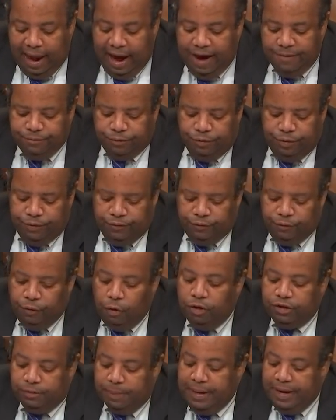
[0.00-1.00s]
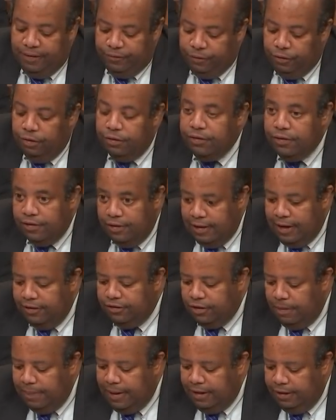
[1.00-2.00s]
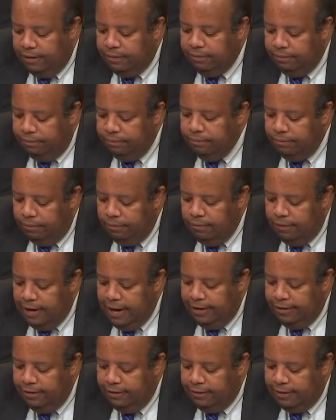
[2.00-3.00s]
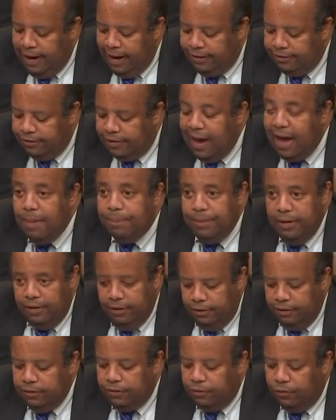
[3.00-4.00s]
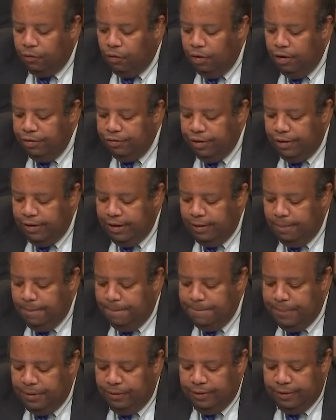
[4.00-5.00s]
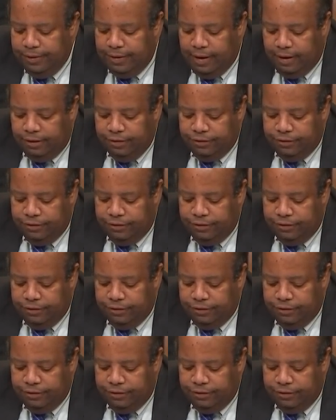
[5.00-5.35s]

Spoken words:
After enforcement efforts, the estimated net tax gap is $408 billion